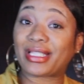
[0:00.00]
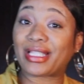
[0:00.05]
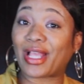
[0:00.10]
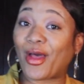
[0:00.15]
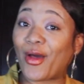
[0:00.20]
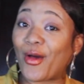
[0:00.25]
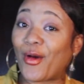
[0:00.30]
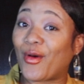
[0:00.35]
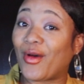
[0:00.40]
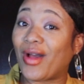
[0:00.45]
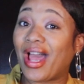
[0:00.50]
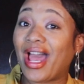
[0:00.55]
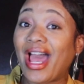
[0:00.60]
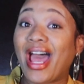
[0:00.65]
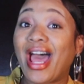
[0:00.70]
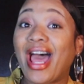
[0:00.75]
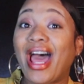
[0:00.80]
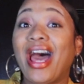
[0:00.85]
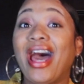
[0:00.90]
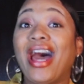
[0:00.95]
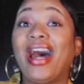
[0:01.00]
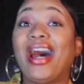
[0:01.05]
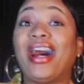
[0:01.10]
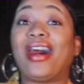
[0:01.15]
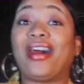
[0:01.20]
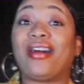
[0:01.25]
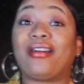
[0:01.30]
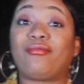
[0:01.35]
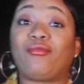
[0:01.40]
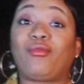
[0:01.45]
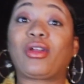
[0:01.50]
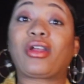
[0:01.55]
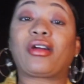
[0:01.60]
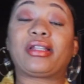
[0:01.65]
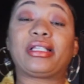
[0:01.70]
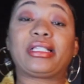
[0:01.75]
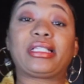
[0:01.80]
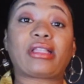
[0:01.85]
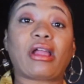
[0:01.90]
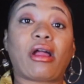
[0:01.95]
So we're going
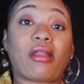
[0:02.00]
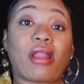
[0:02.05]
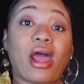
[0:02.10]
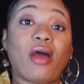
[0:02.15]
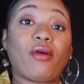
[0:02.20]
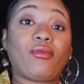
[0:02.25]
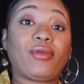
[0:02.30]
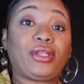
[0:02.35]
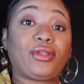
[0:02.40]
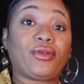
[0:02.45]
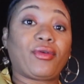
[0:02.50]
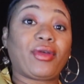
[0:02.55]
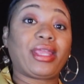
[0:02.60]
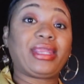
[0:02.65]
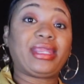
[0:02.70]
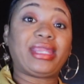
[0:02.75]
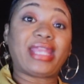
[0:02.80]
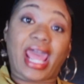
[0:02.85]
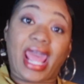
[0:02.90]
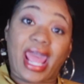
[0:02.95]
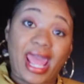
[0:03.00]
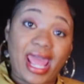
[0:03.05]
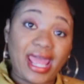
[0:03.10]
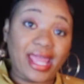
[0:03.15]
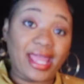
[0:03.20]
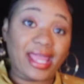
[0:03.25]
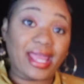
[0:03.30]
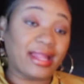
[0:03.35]
to start out with doing that,